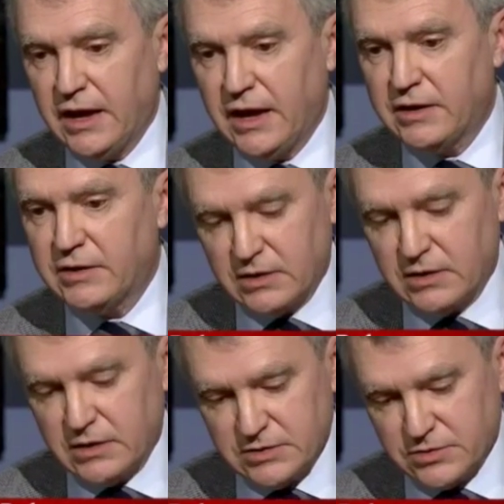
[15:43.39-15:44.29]

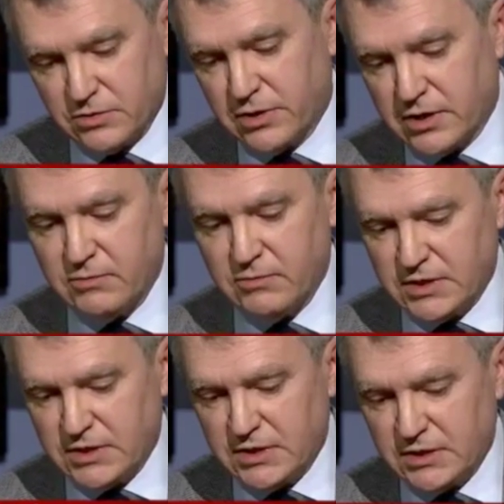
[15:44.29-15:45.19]
And historically,
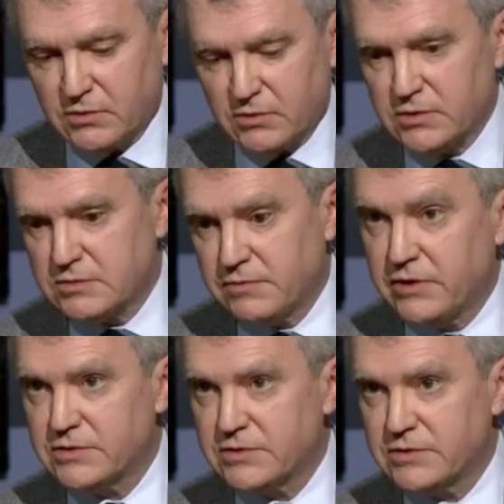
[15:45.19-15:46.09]
we've seen, of course,
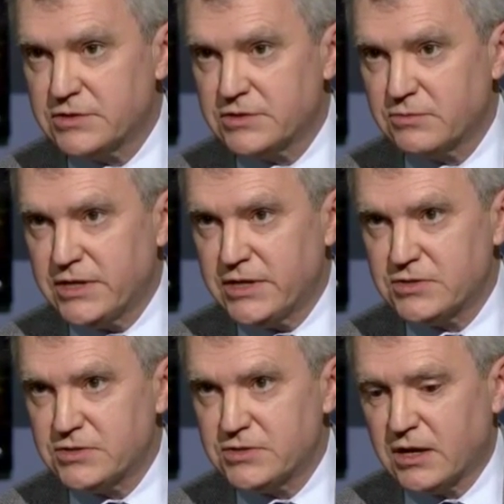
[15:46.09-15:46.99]
very different
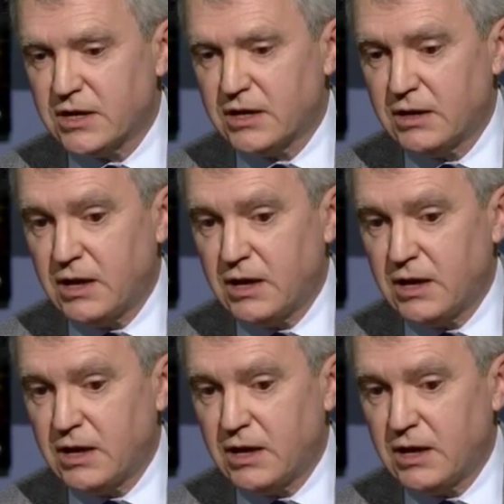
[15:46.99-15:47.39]
situations.